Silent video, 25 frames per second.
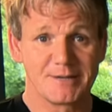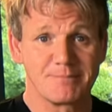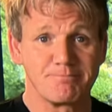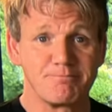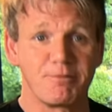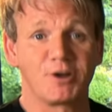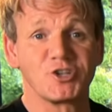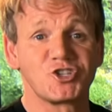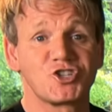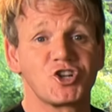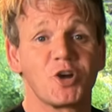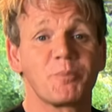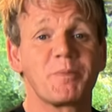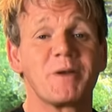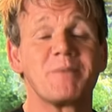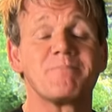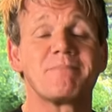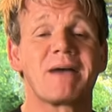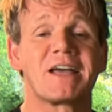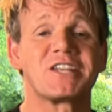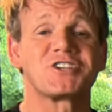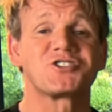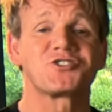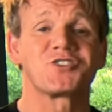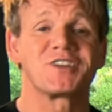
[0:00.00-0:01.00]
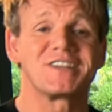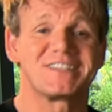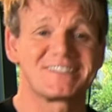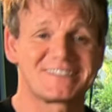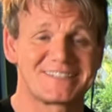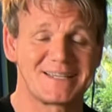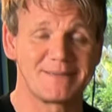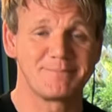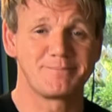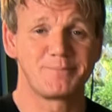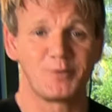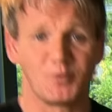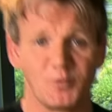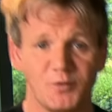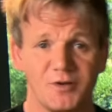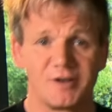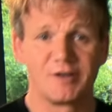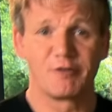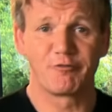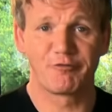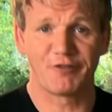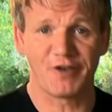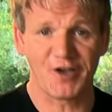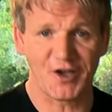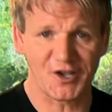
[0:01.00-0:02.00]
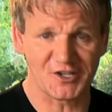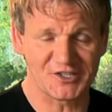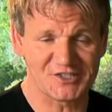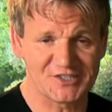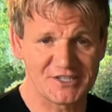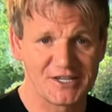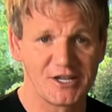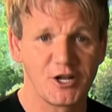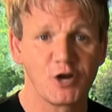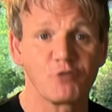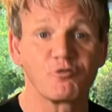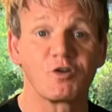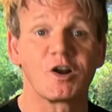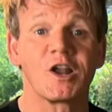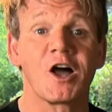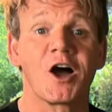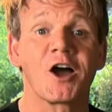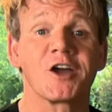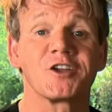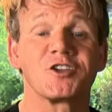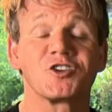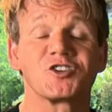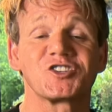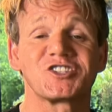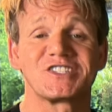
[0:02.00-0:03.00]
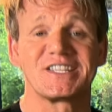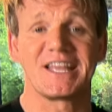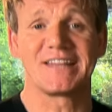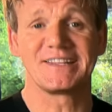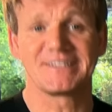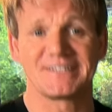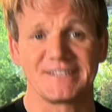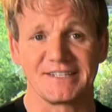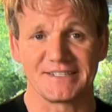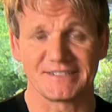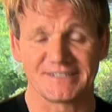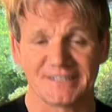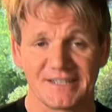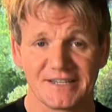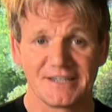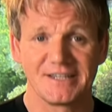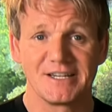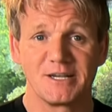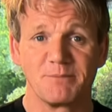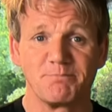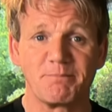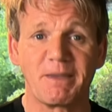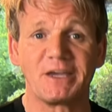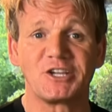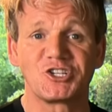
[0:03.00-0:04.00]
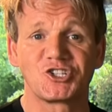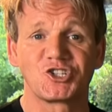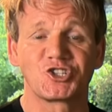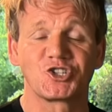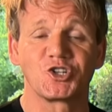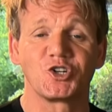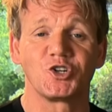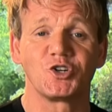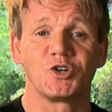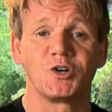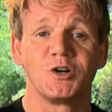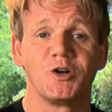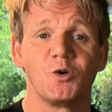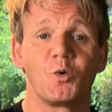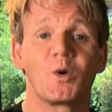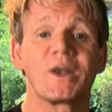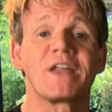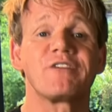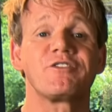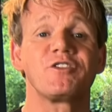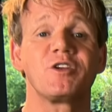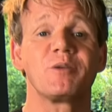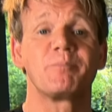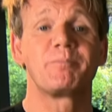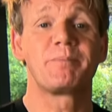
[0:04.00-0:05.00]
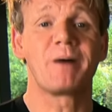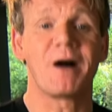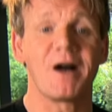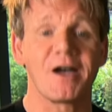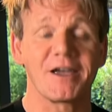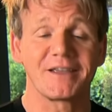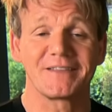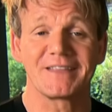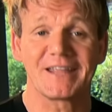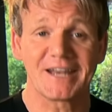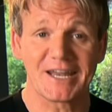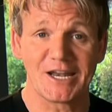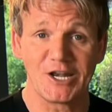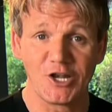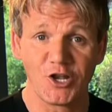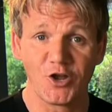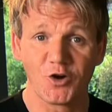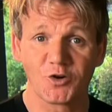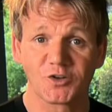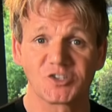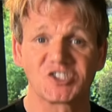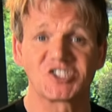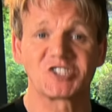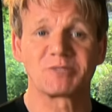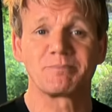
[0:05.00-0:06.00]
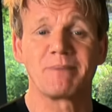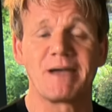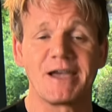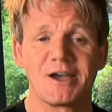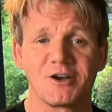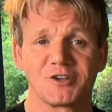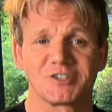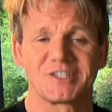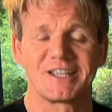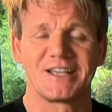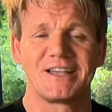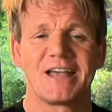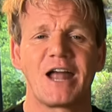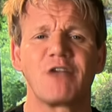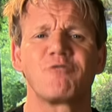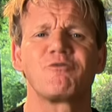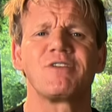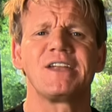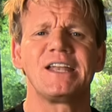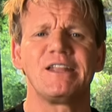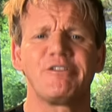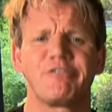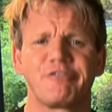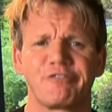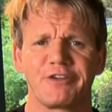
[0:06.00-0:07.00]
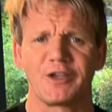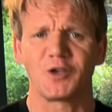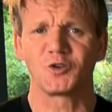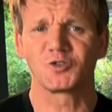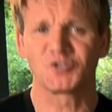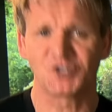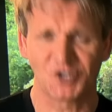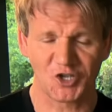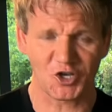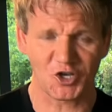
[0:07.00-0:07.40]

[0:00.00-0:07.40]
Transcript: My shopping mantra is simple. First, rely on your senses. Make sure whatever you're buying that it looks, smells, and really feels